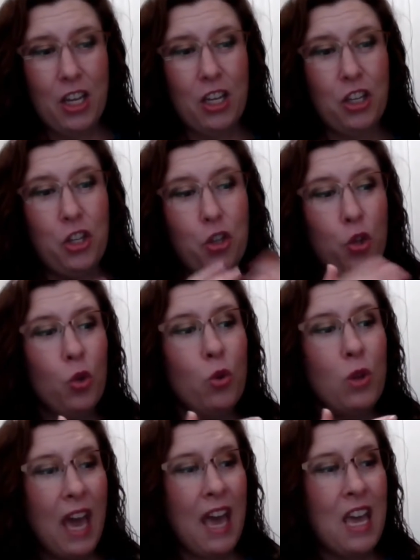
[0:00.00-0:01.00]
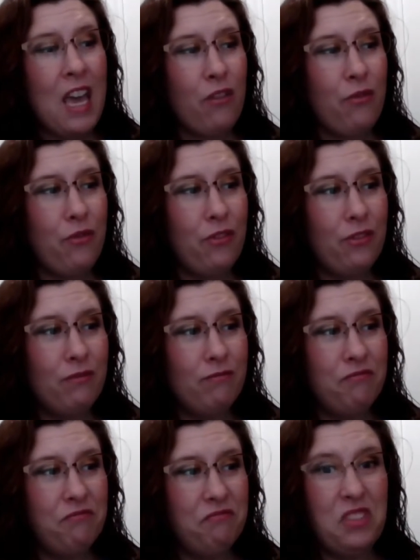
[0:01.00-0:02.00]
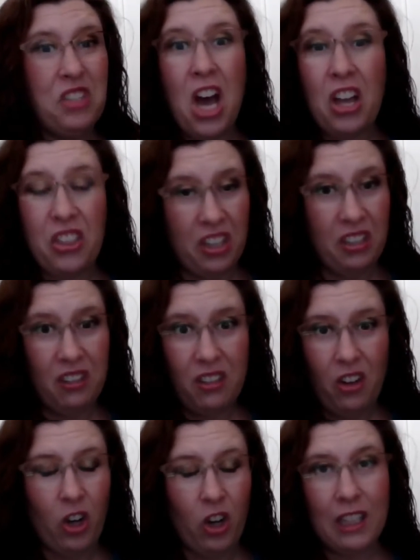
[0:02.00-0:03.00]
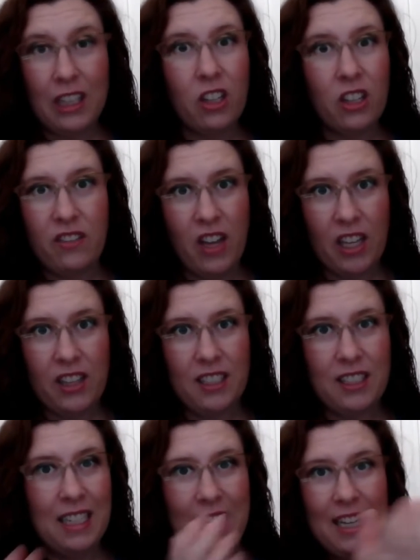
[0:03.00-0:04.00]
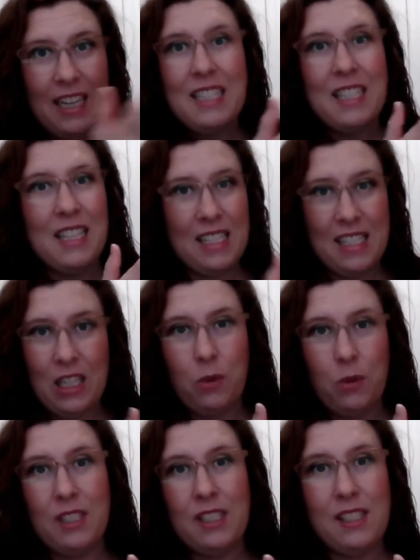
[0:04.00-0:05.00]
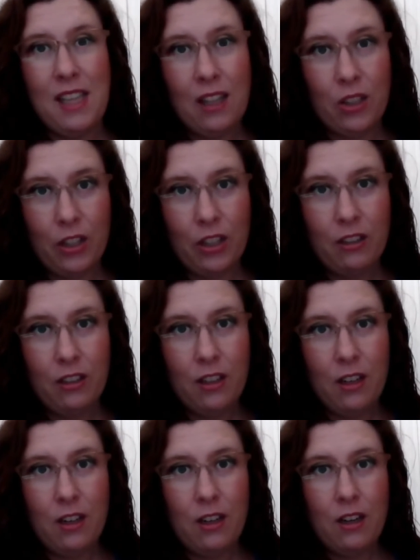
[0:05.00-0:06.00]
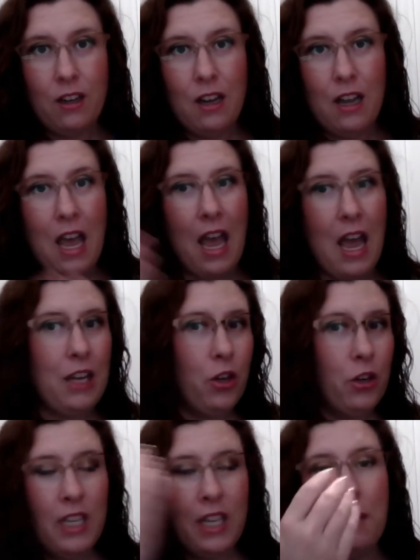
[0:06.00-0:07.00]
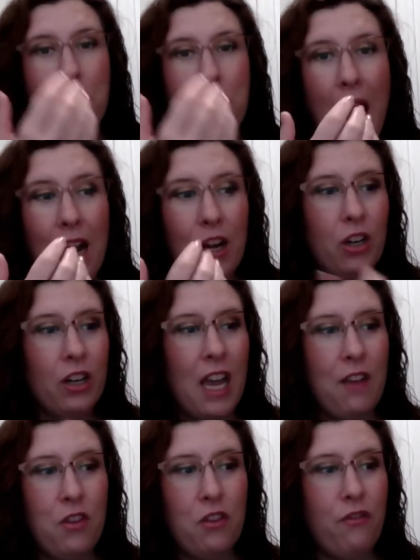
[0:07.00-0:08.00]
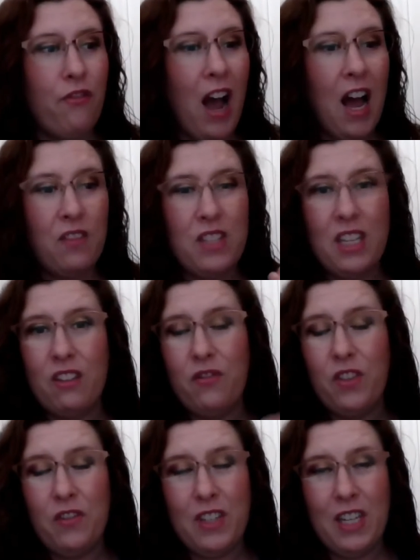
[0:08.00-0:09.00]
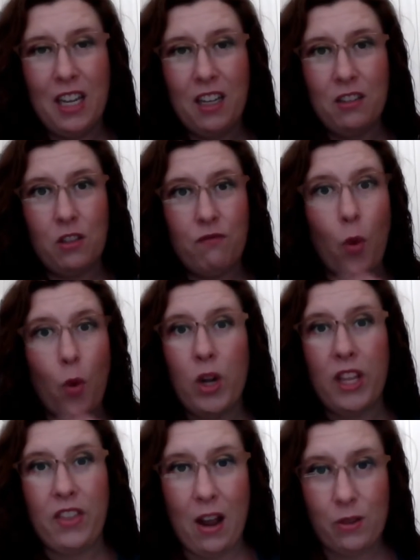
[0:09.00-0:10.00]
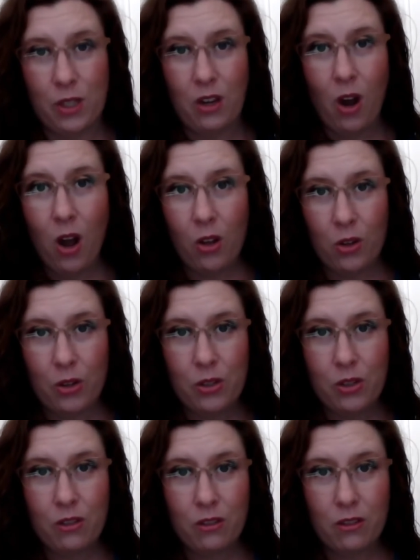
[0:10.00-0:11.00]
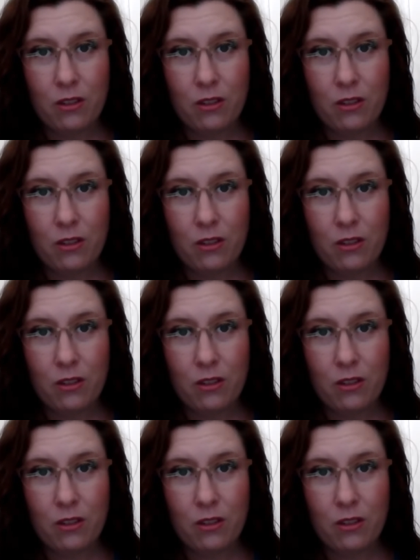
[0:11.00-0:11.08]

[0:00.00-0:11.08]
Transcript: you gave nothing or little of nothing to get into this deal with this seller, mm-hmm. and your tenant buyer gave you five, ten, fifteen, forty thousand dollars.